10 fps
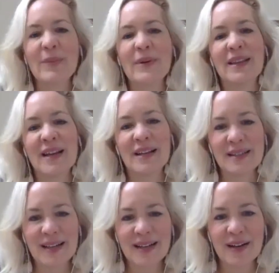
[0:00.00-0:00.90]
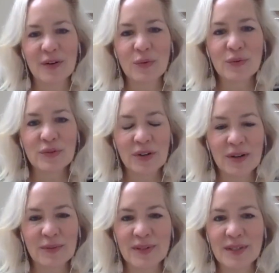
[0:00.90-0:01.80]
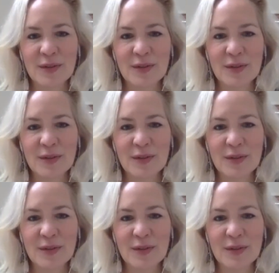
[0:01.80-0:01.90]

but then as I got older and was